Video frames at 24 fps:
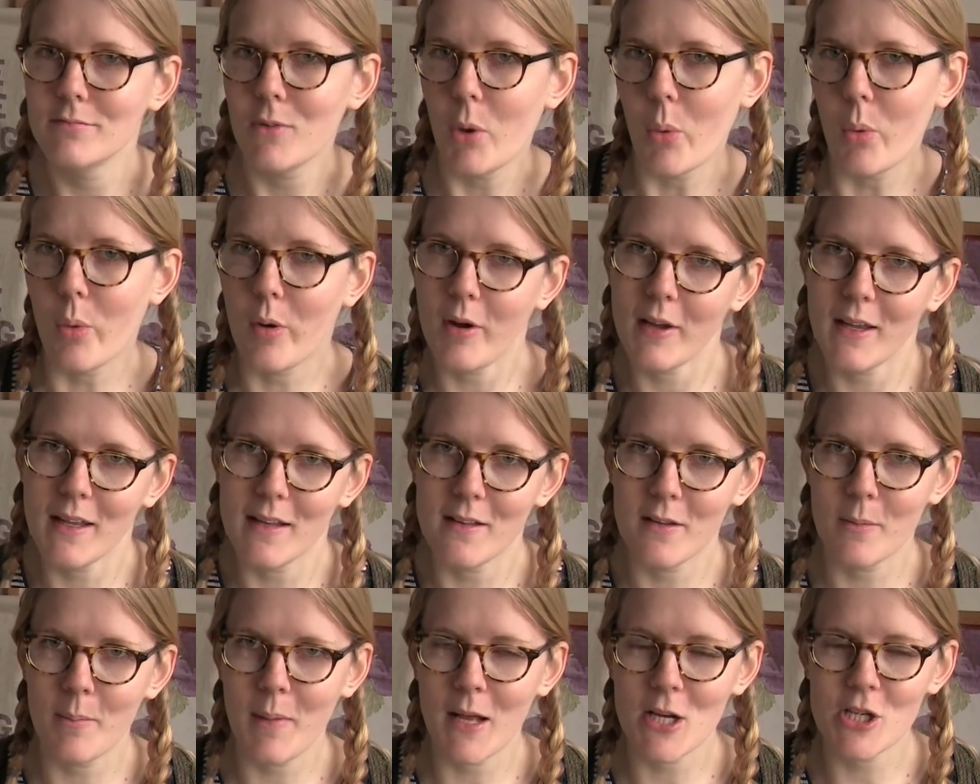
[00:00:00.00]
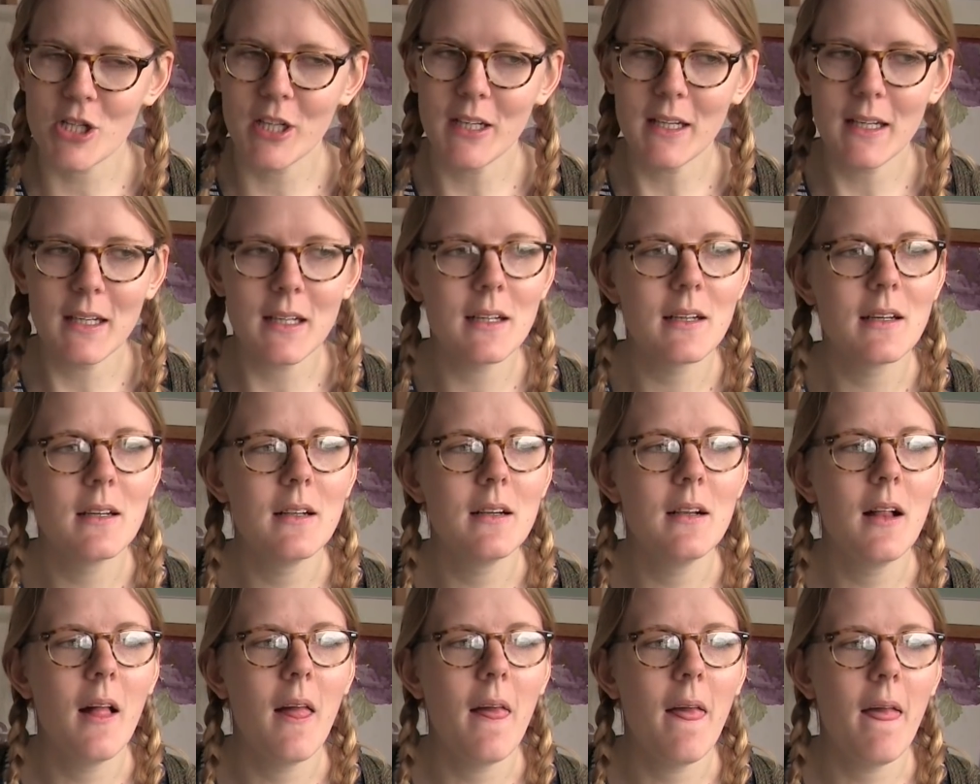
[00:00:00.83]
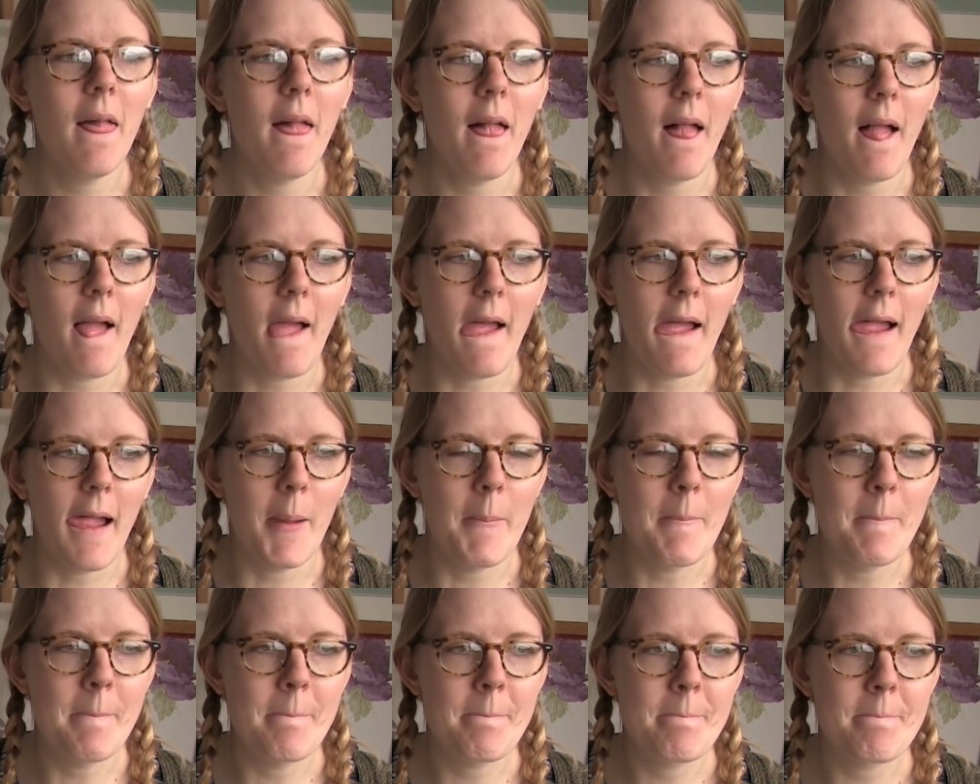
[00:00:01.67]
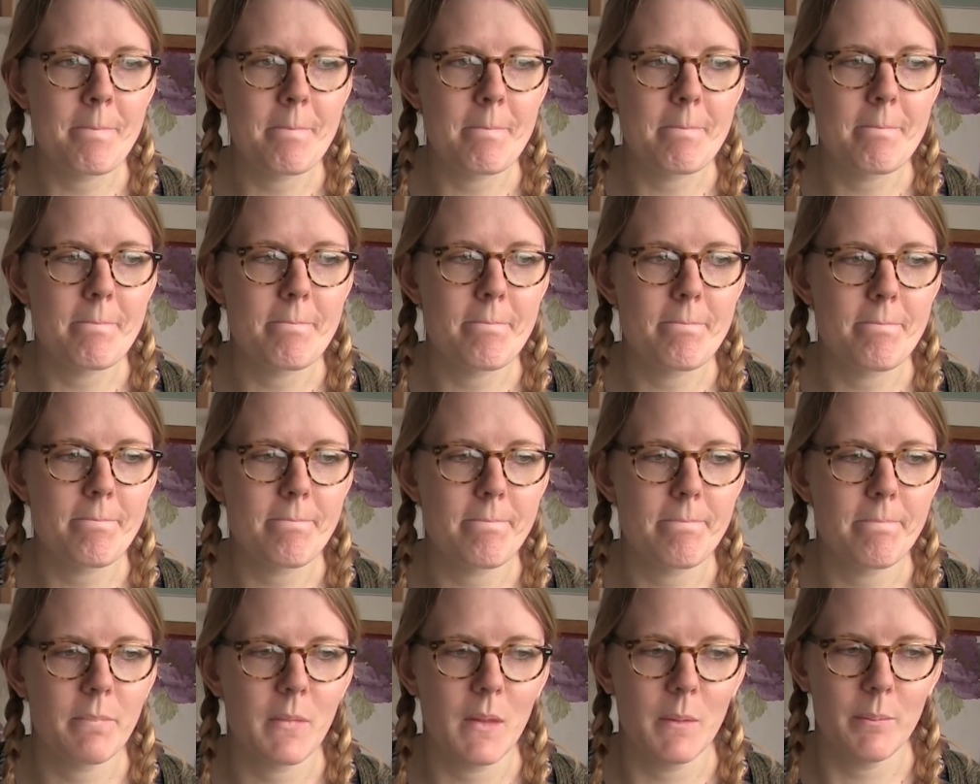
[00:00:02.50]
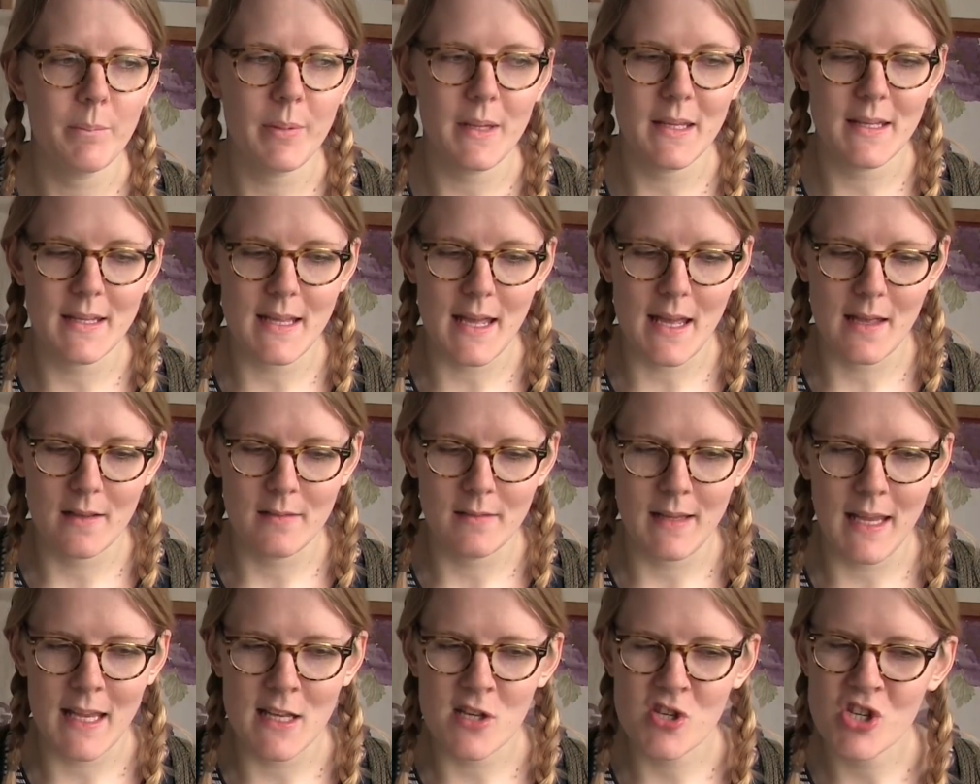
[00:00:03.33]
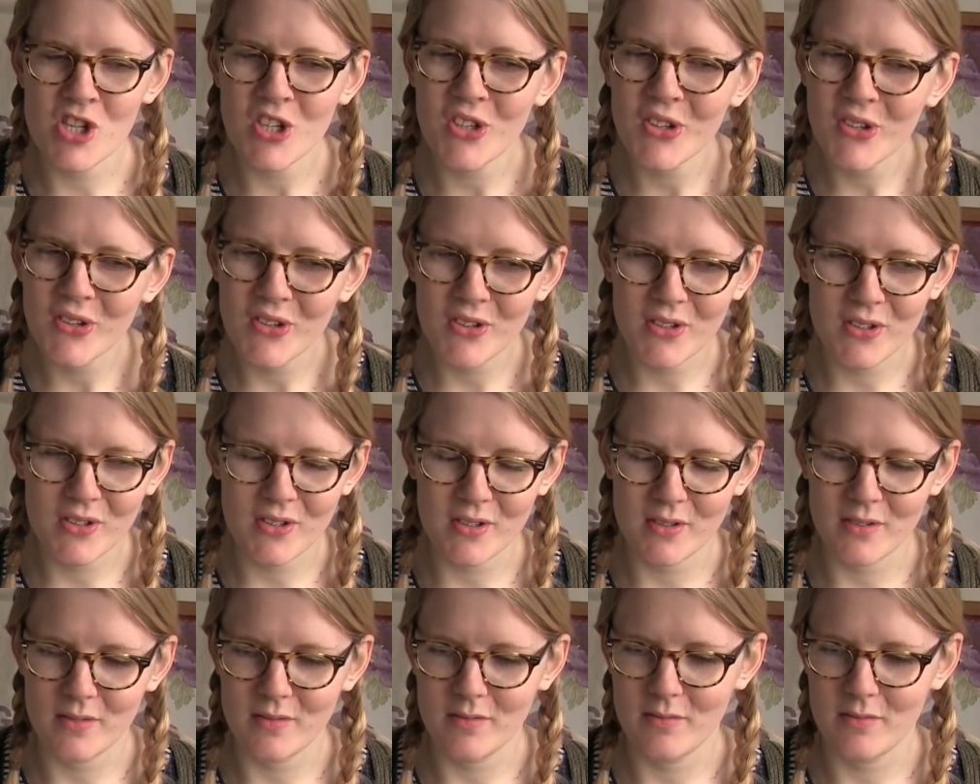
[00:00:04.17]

work its magic. But yeah, it's just,